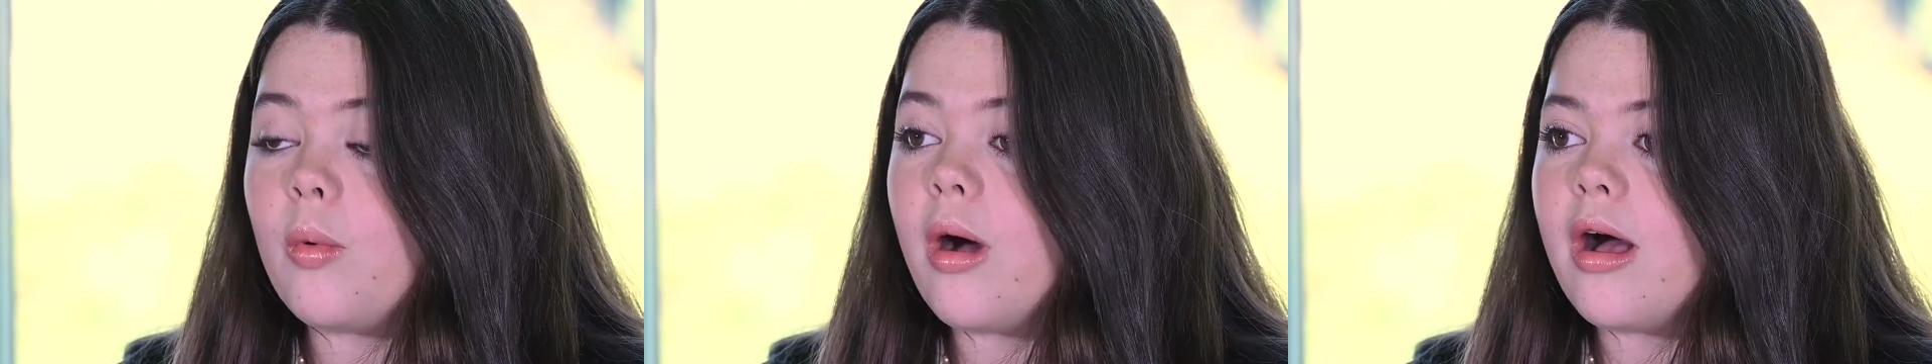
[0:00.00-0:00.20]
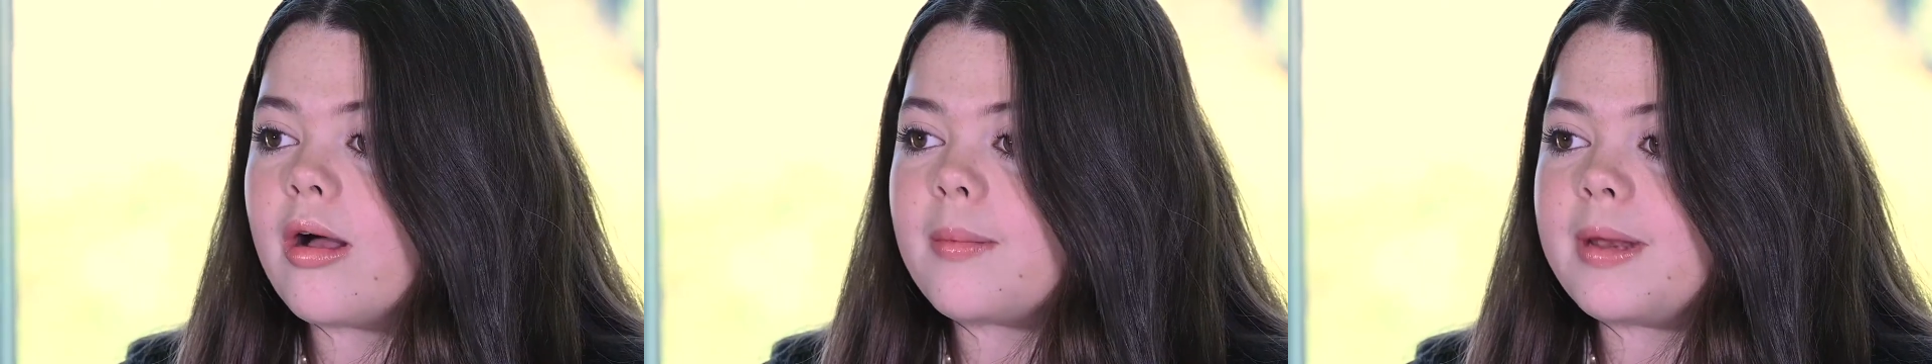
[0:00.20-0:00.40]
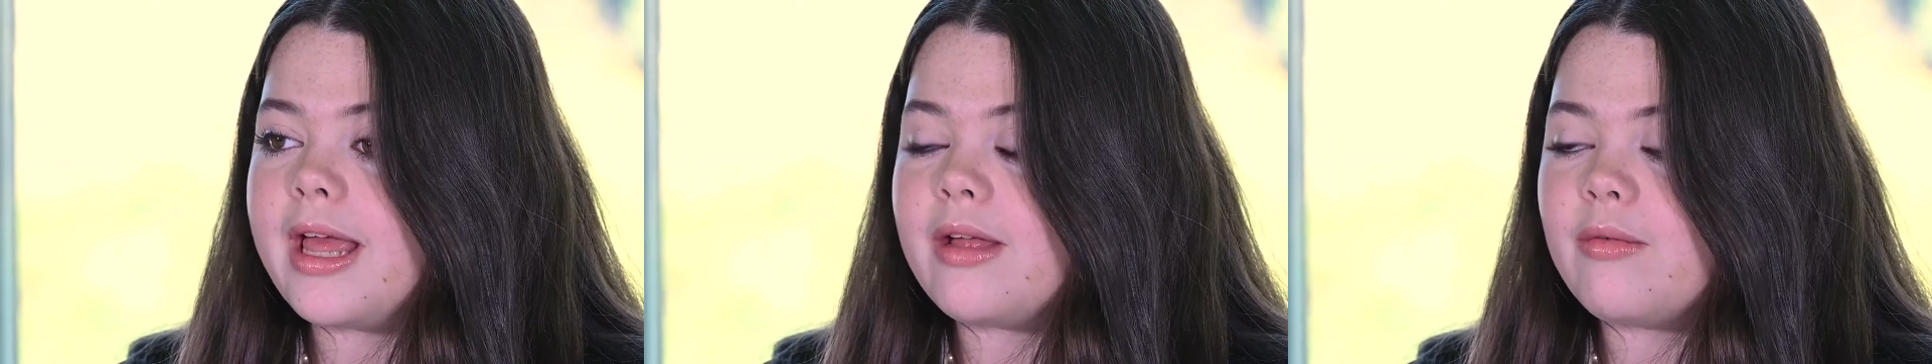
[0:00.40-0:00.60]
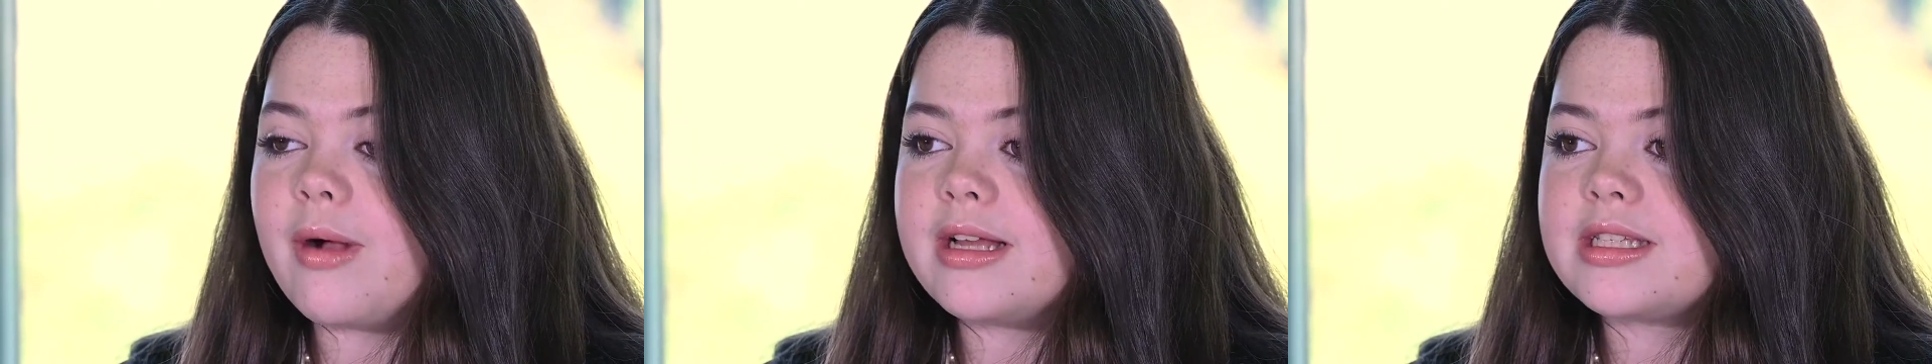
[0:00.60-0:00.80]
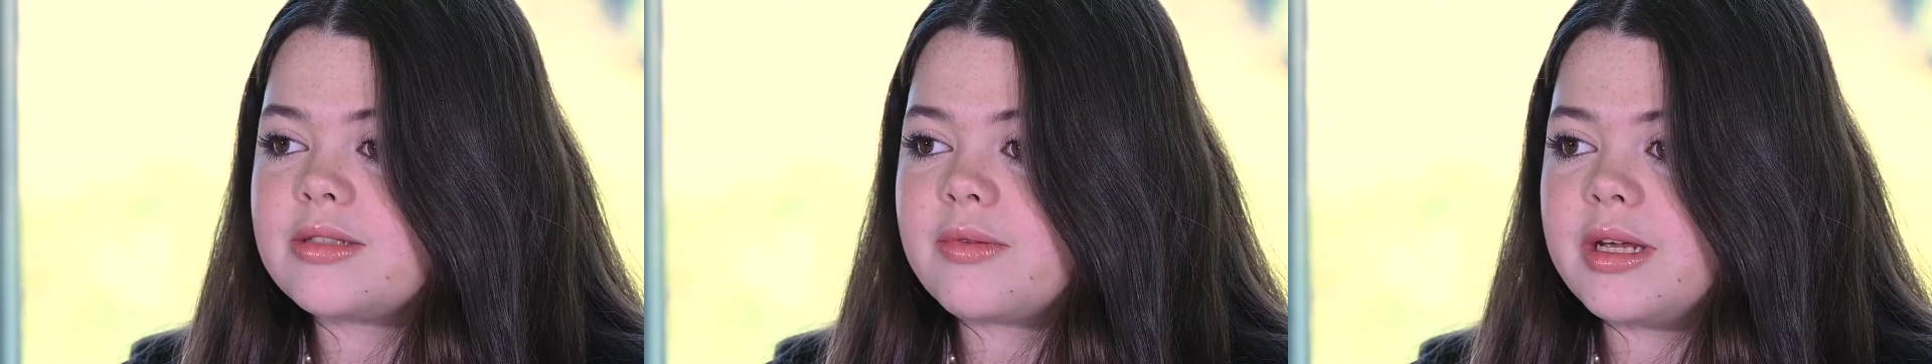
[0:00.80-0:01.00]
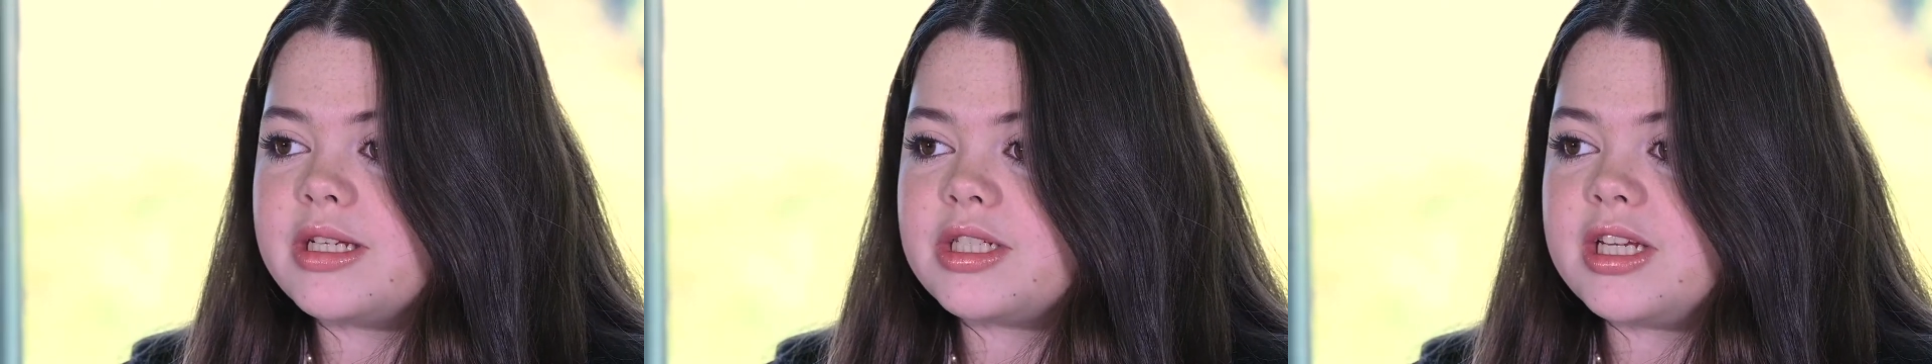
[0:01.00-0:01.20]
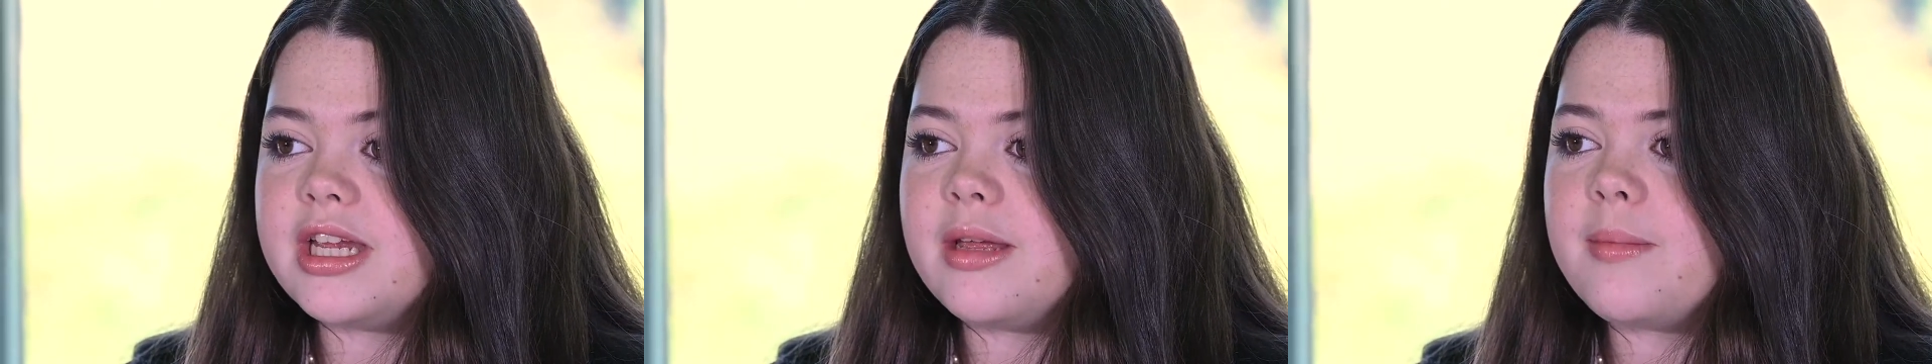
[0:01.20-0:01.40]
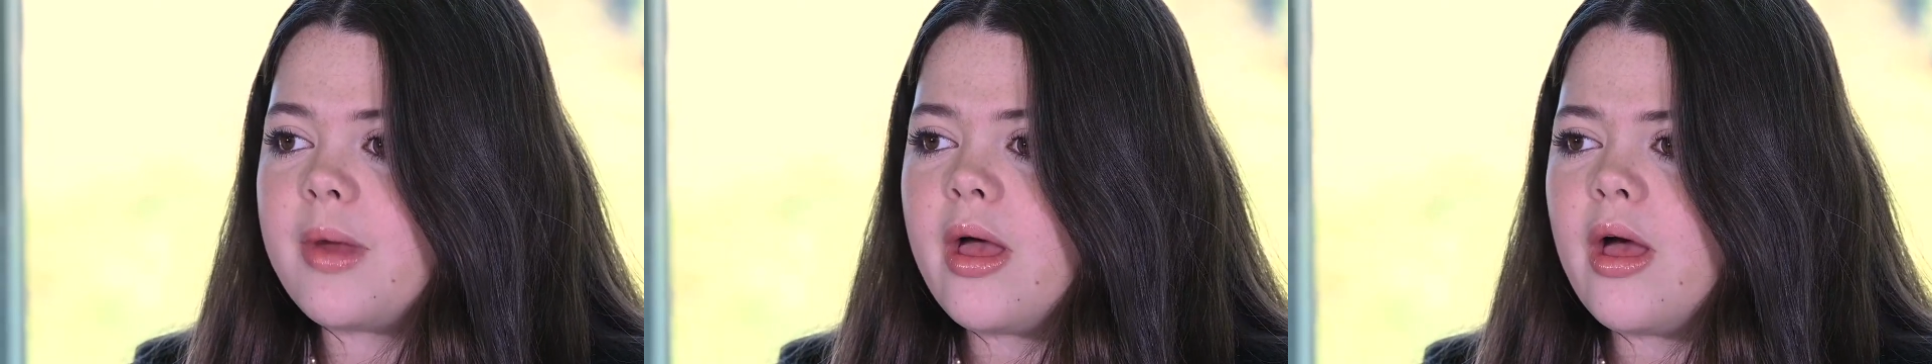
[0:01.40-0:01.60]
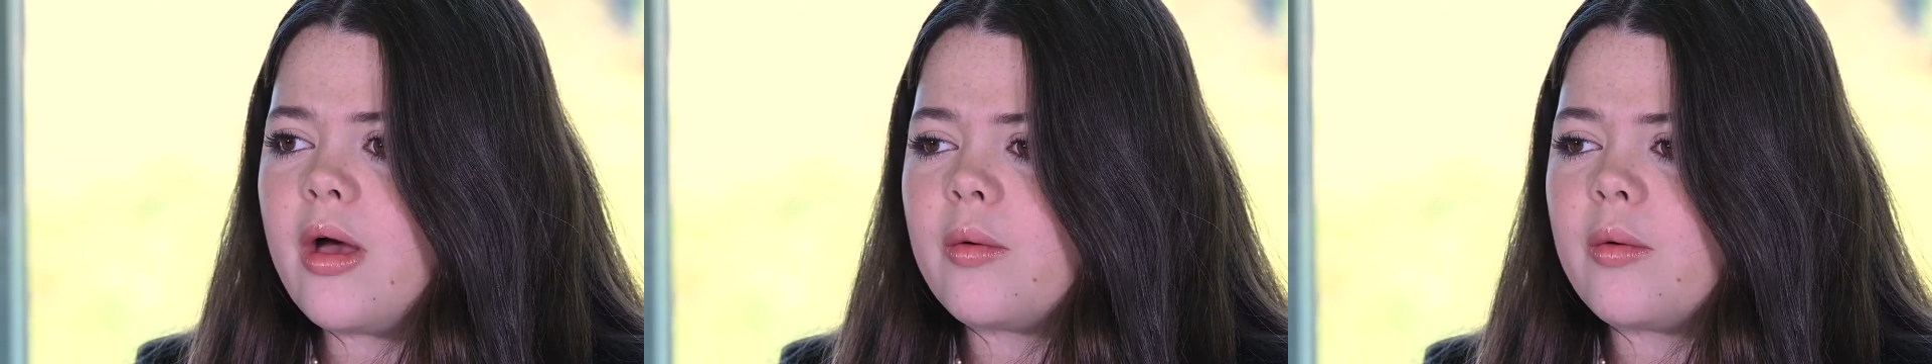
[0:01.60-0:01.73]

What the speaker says: work-play-rest regime,